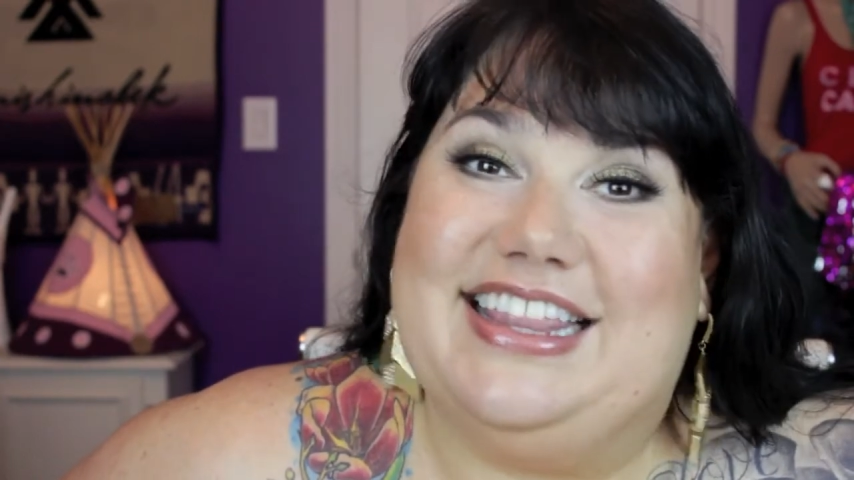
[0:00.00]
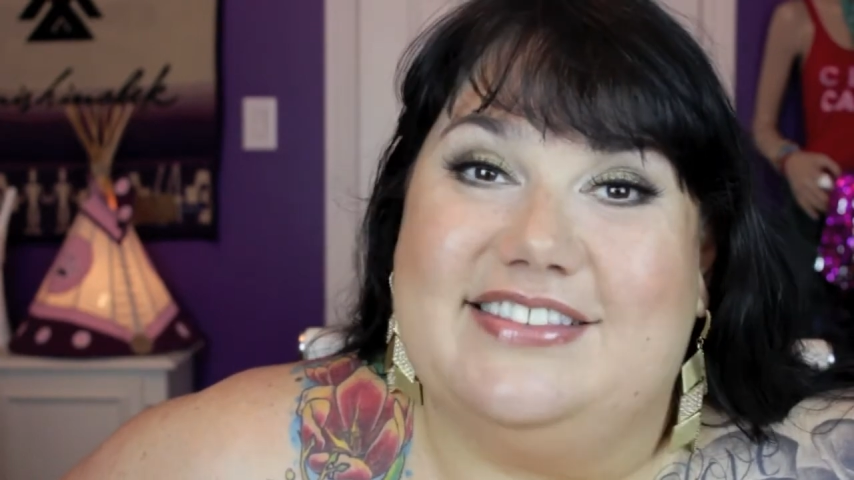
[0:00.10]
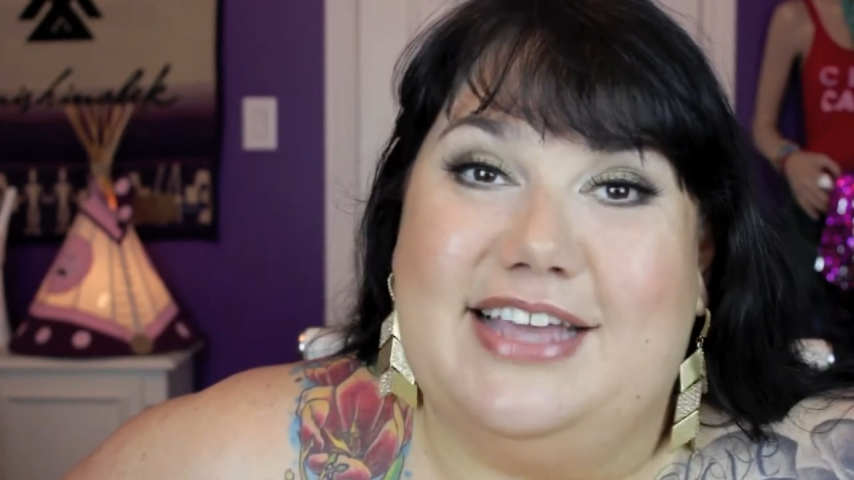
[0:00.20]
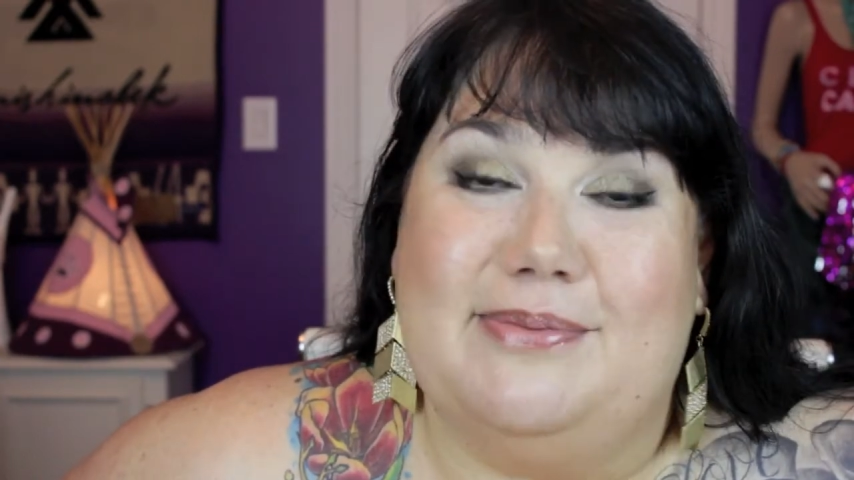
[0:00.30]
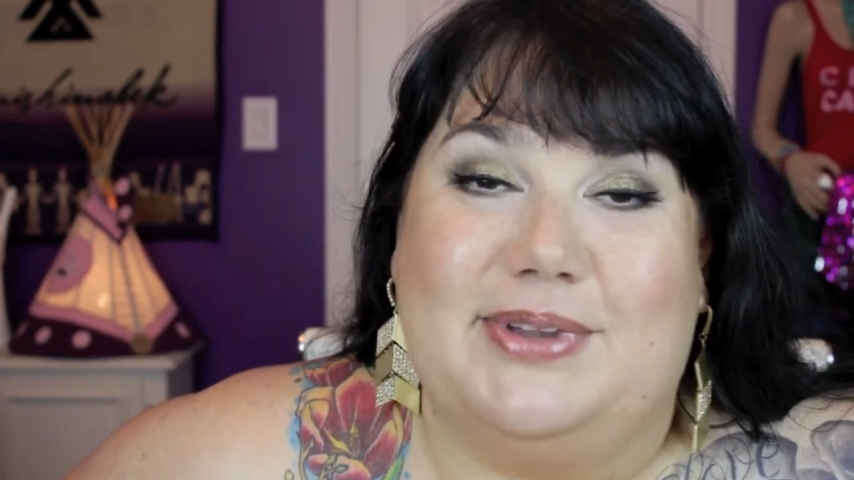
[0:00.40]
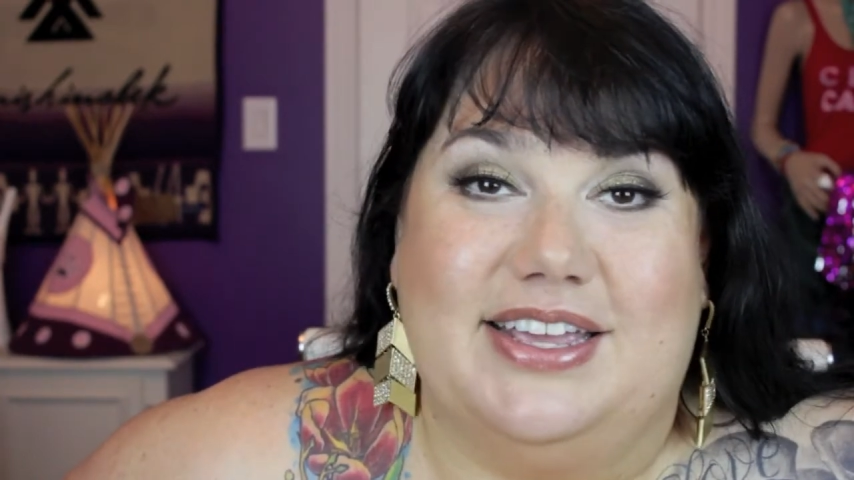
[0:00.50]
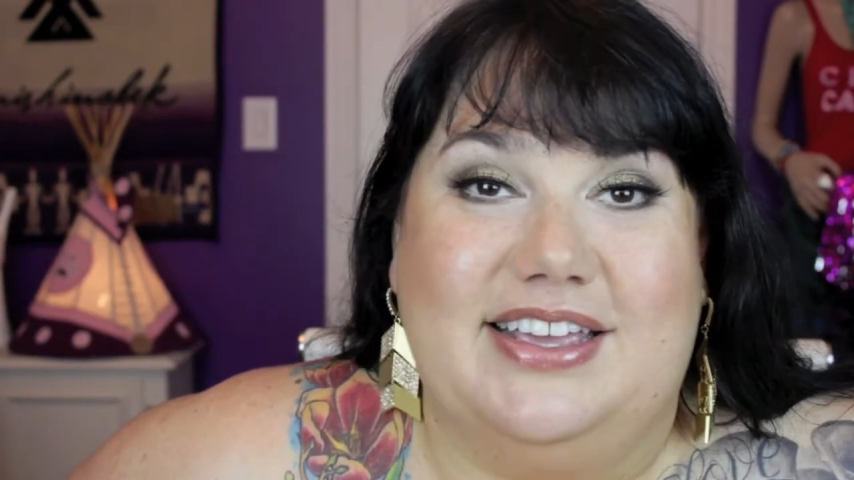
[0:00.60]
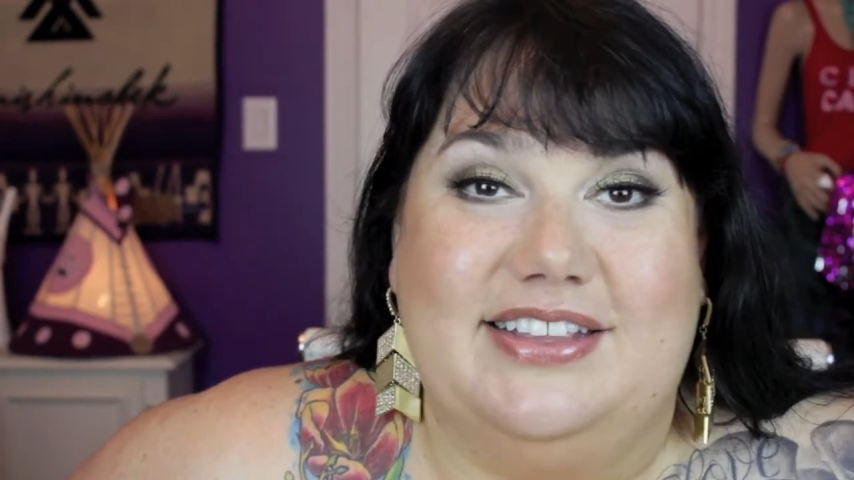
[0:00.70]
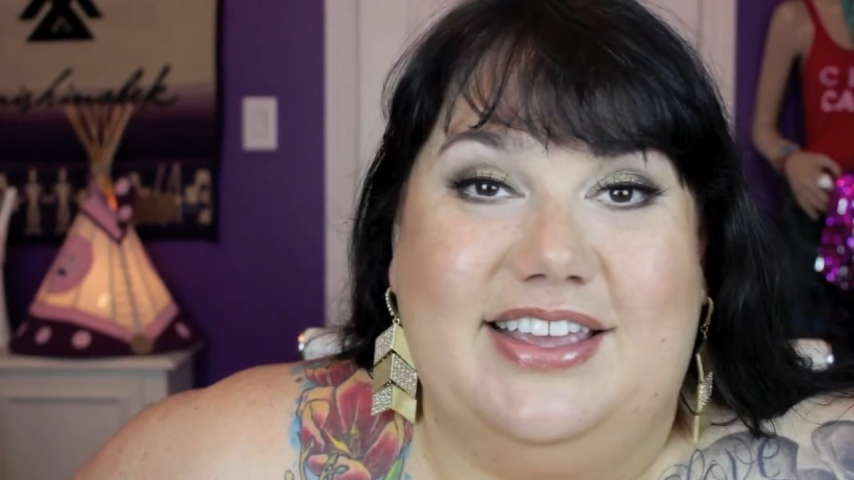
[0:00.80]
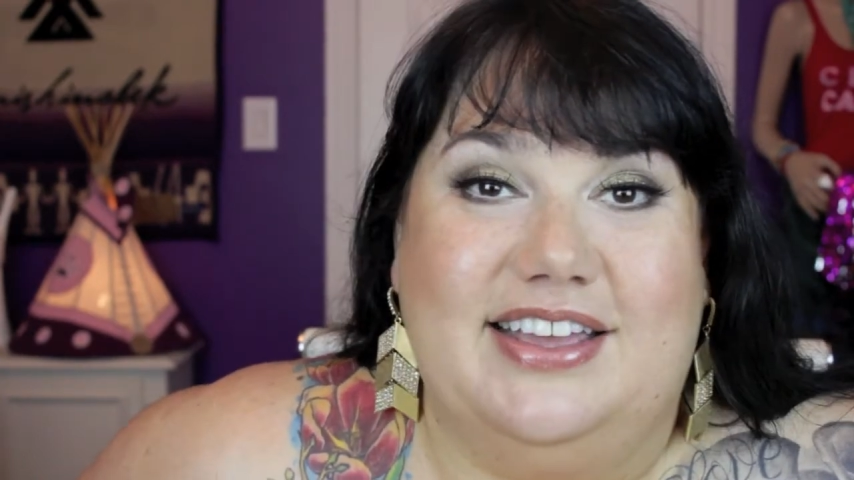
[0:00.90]
that's happening
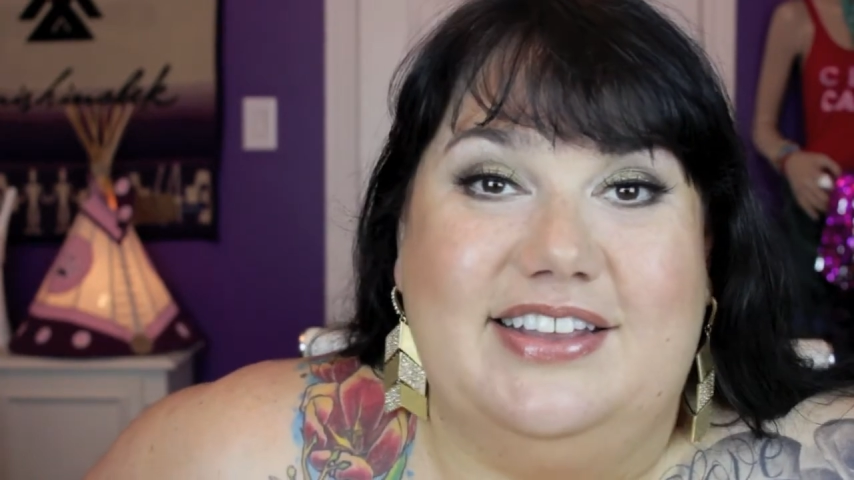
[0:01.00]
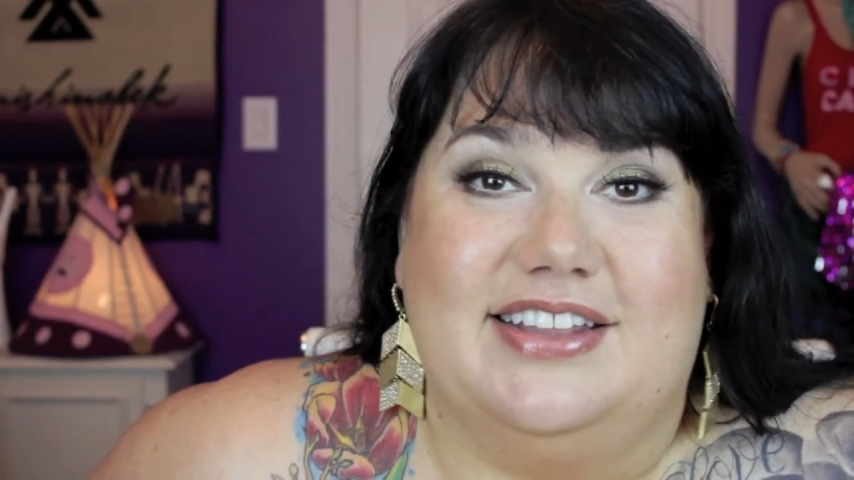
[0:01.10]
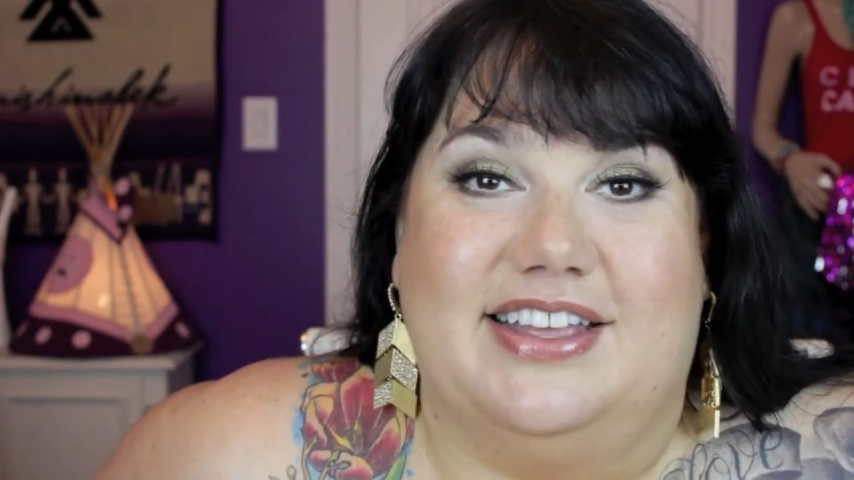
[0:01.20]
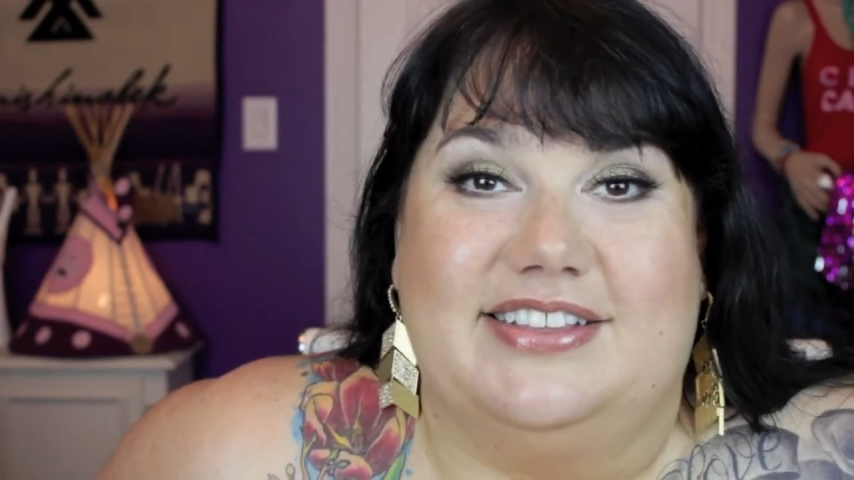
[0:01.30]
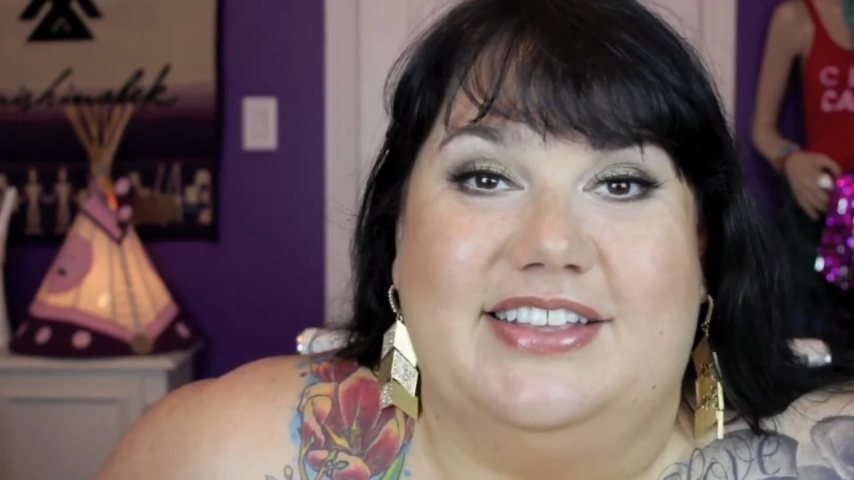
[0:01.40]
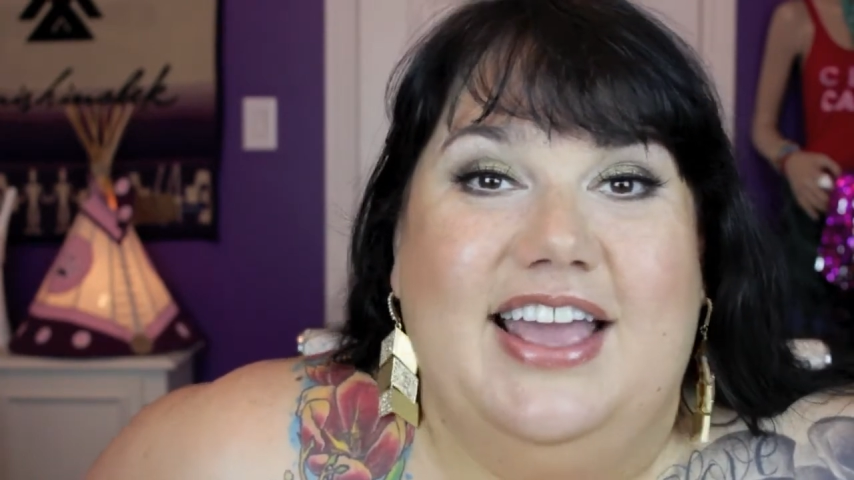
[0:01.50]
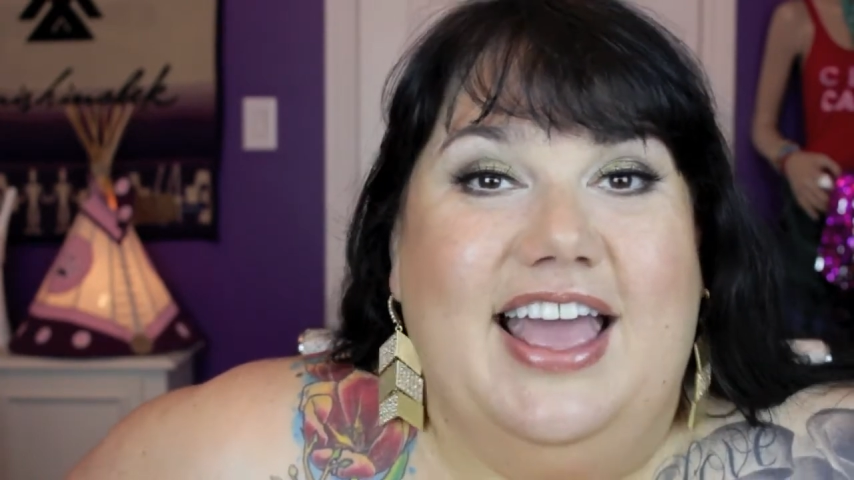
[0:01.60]
in Candyland.